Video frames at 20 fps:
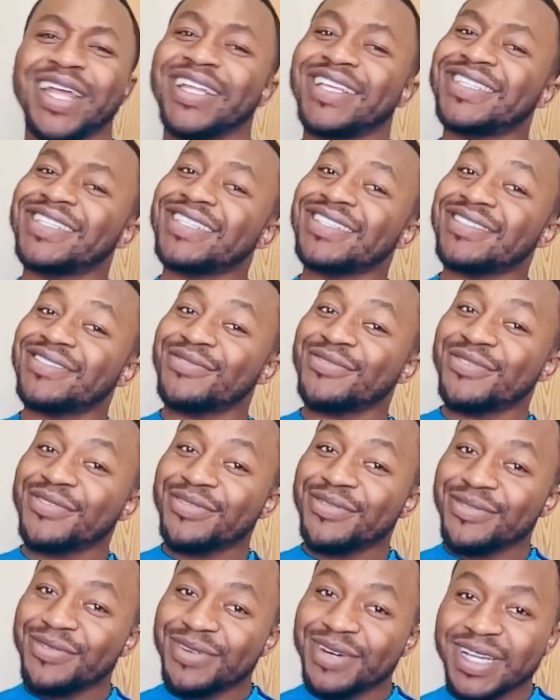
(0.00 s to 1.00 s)
And this is
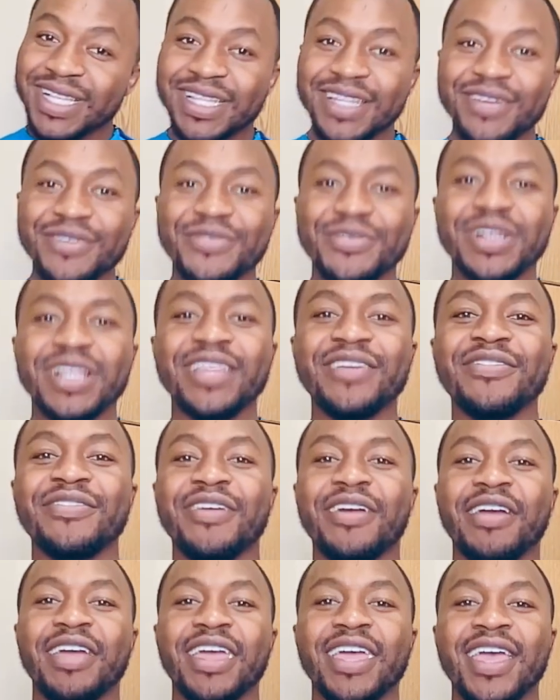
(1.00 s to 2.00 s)
really, really
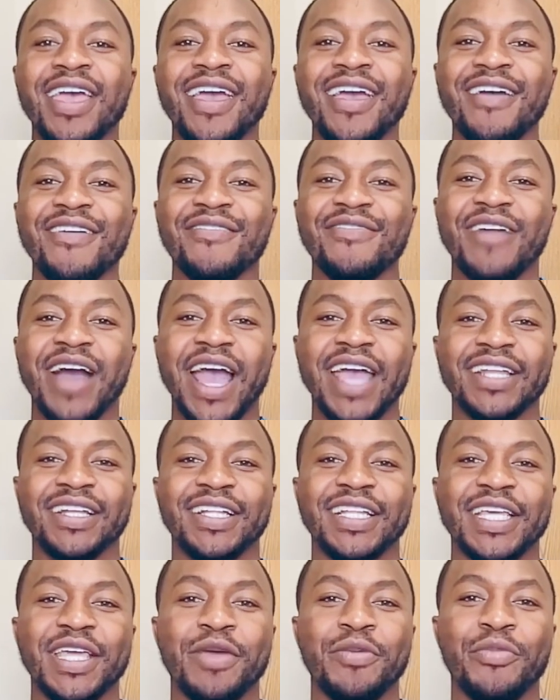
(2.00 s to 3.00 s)
very
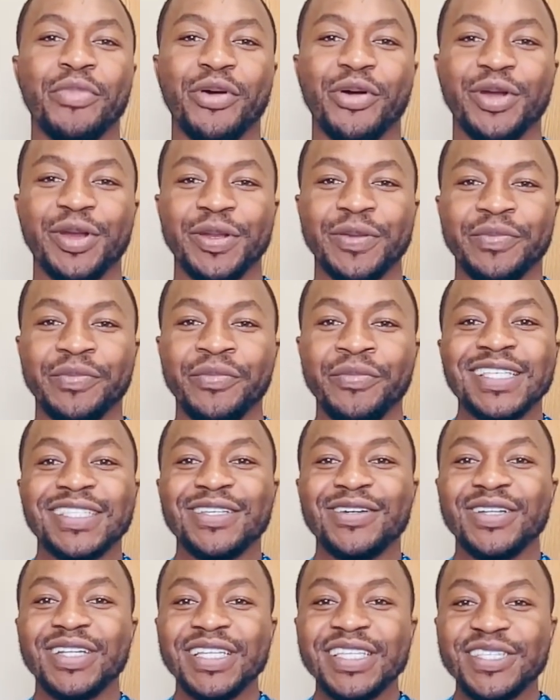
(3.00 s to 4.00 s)
vital and important.
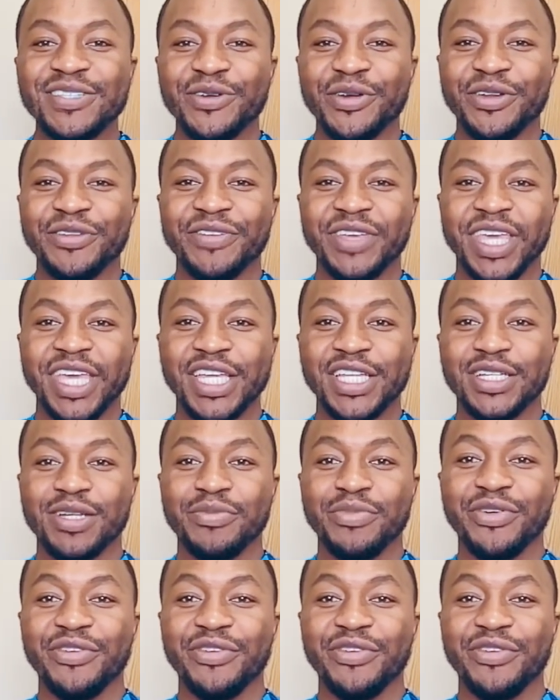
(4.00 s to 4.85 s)
So this certification